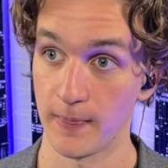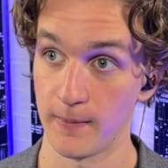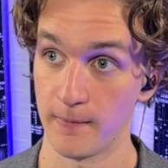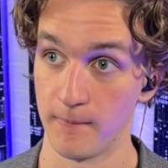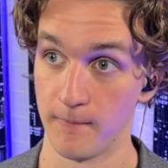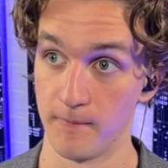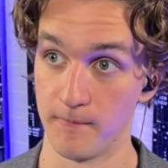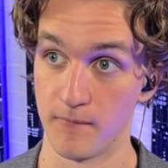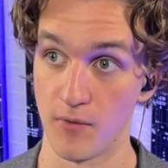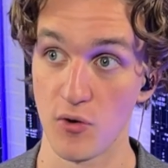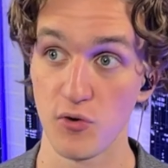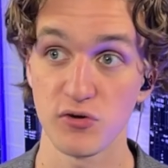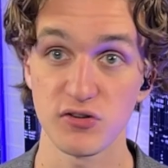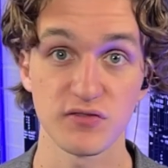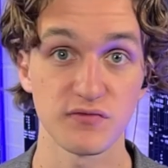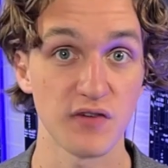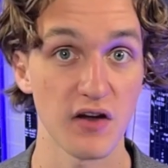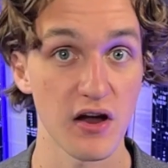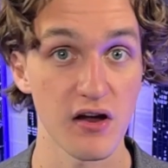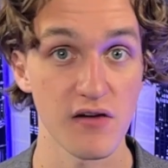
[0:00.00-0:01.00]
most
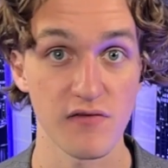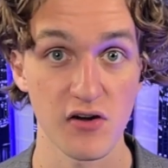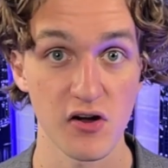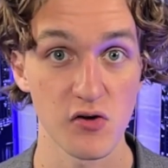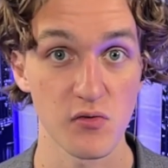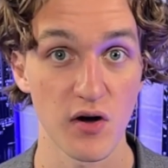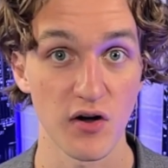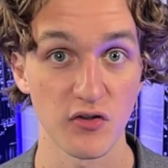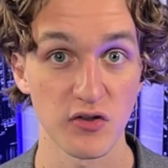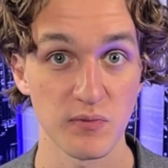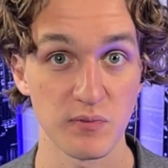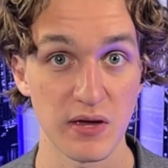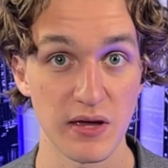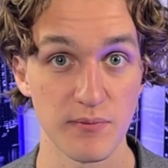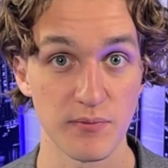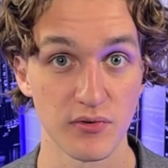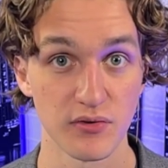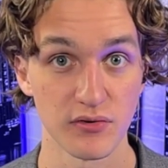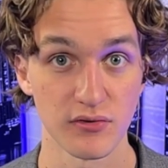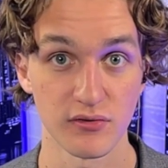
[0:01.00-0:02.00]
very, very wealthy
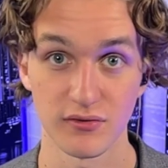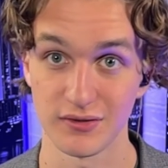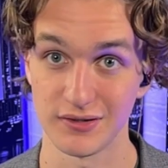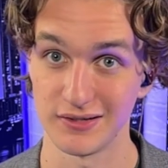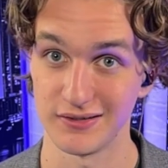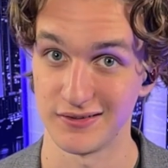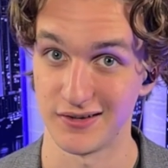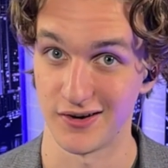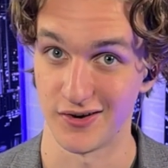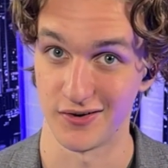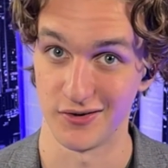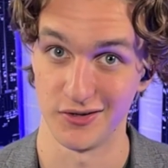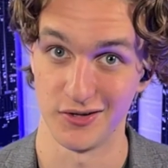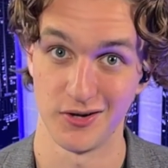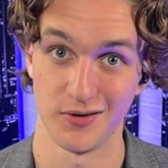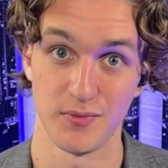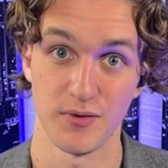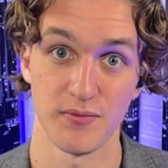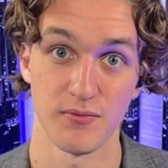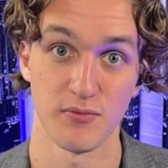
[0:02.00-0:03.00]
people are a
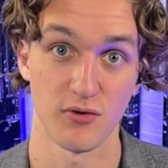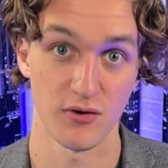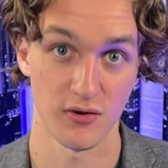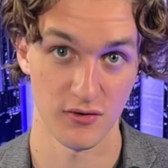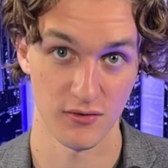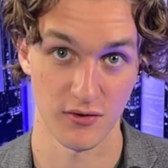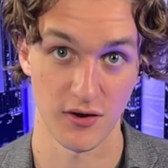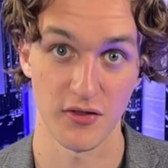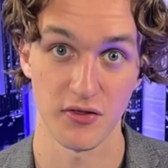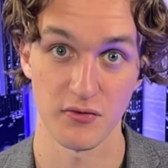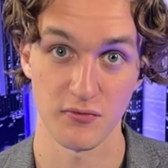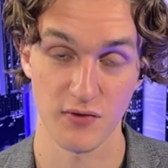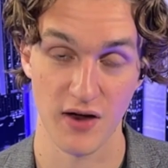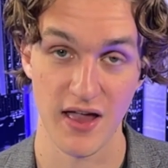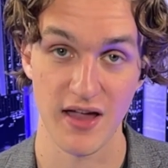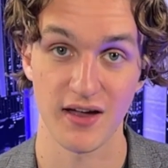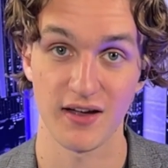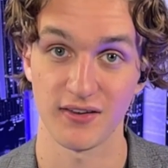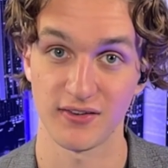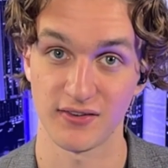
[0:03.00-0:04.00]
little bit more on the
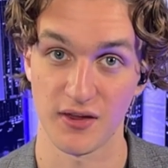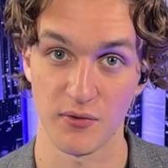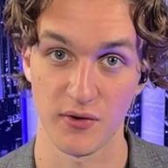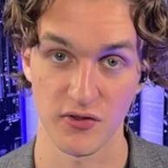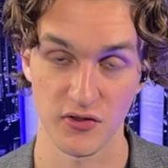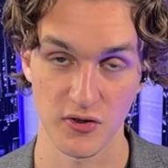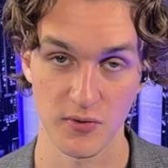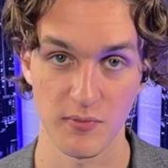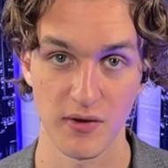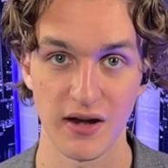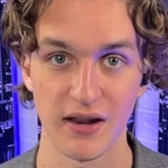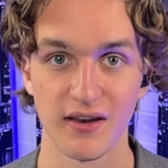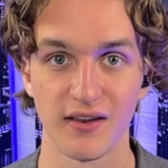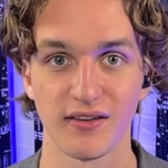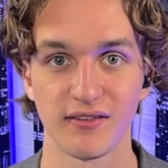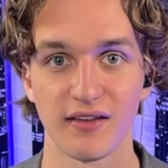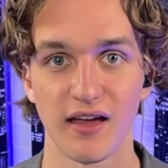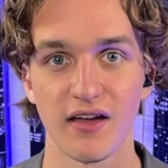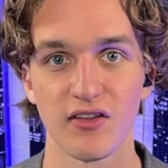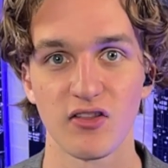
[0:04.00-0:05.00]
right because they want their money to
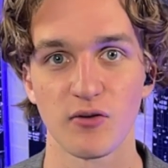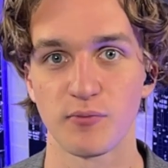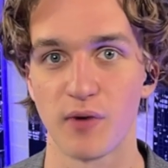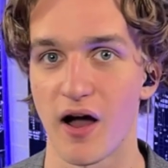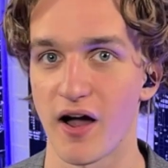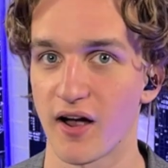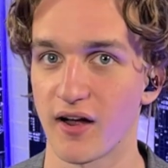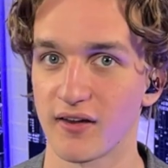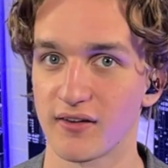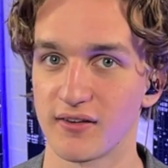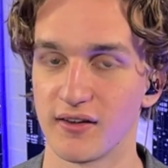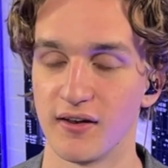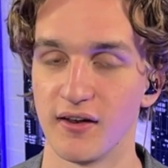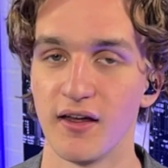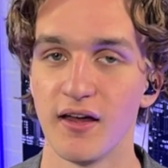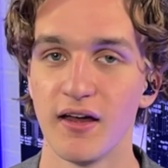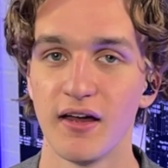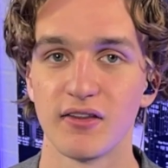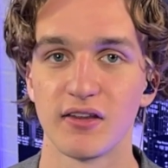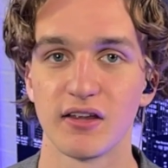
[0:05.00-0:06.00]
stay in their pockets and
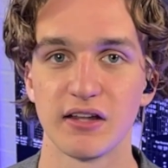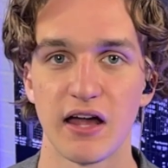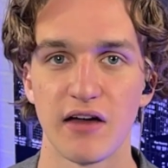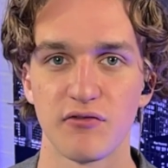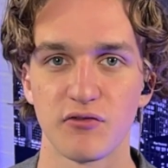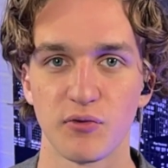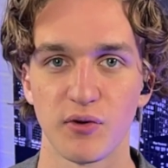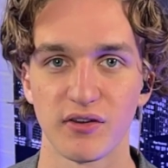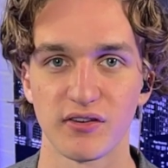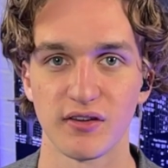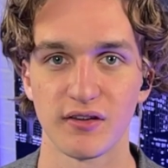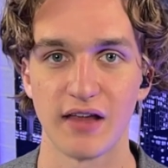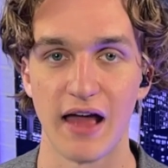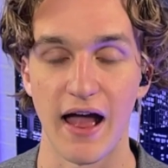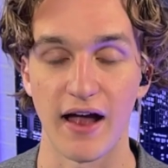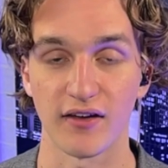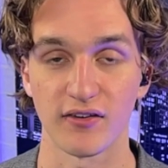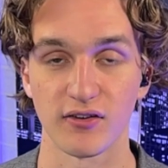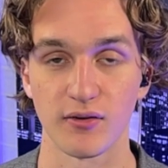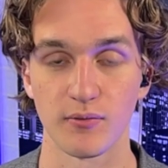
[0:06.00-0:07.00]
the left wants to
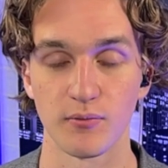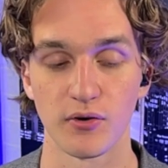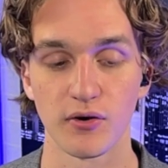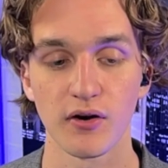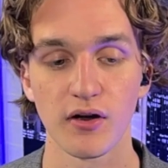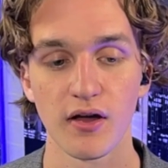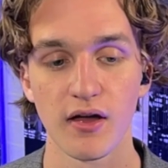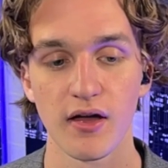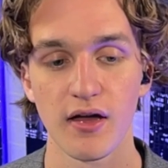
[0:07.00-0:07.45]
tax them more.